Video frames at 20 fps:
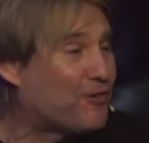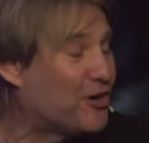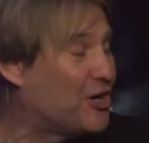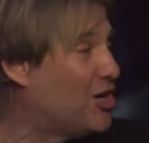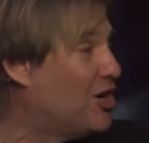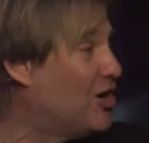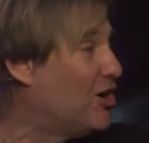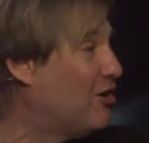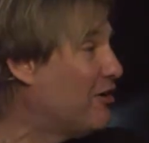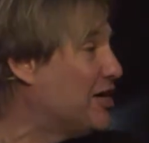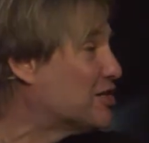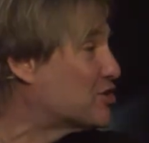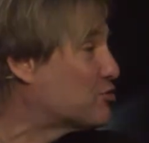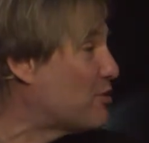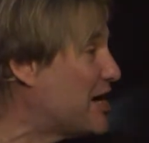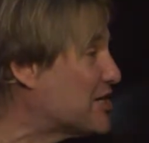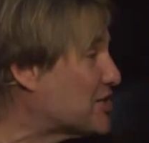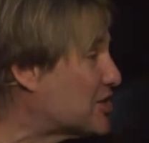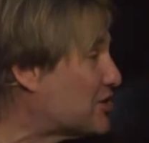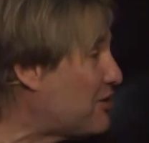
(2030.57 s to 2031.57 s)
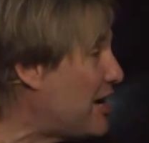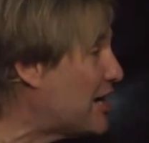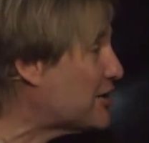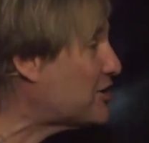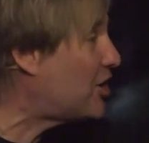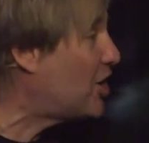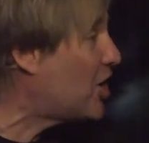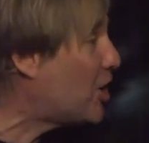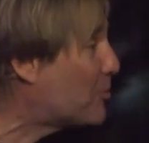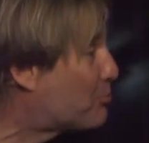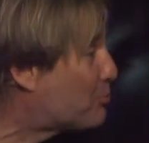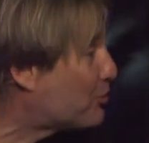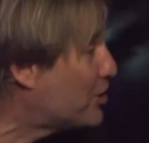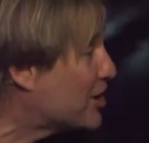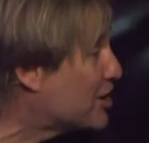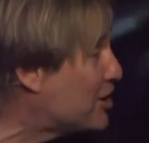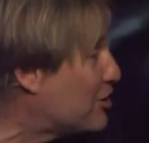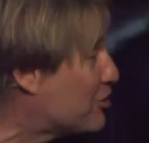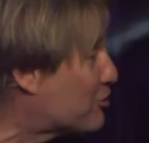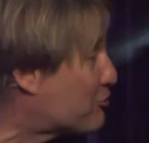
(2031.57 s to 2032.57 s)
you. He's resurrected. He'll bring
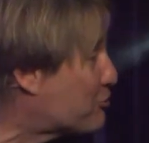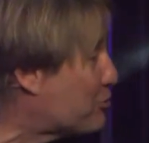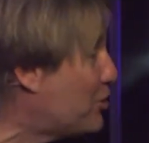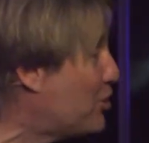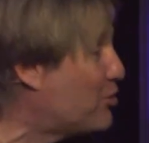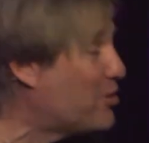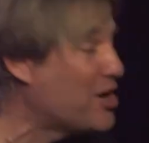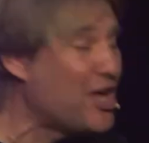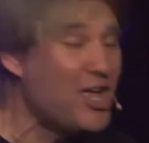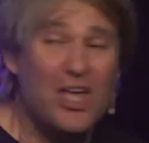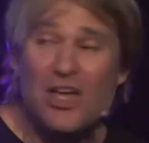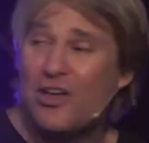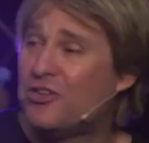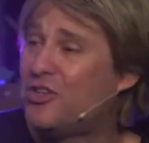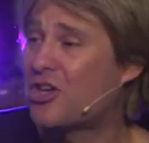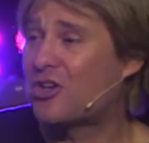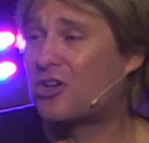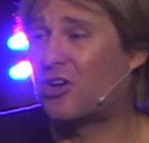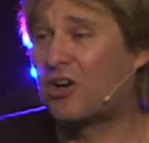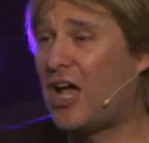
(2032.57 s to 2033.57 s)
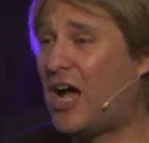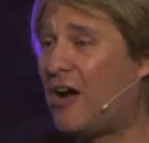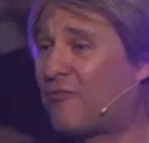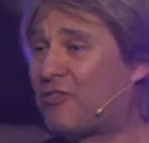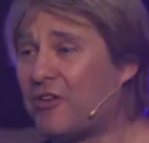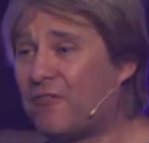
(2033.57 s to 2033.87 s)
you through. You don't have to